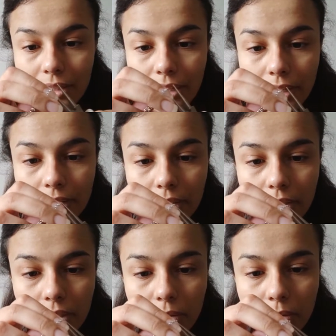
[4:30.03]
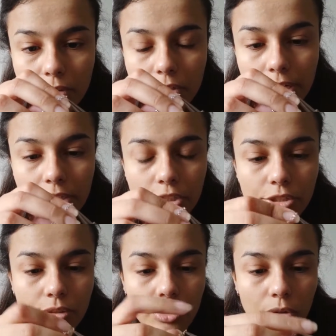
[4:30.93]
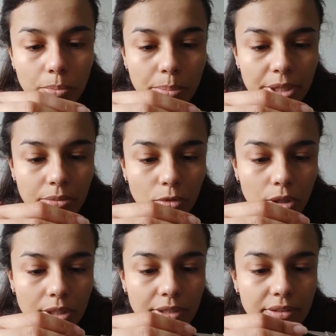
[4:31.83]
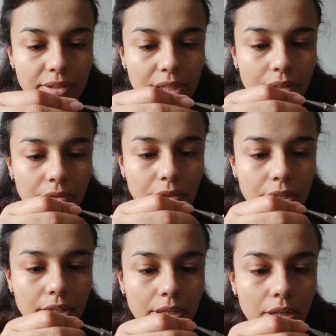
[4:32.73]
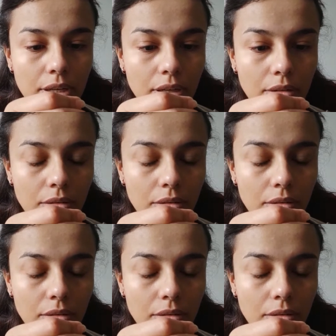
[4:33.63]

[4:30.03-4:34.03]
and I will try to open one instead of cutting.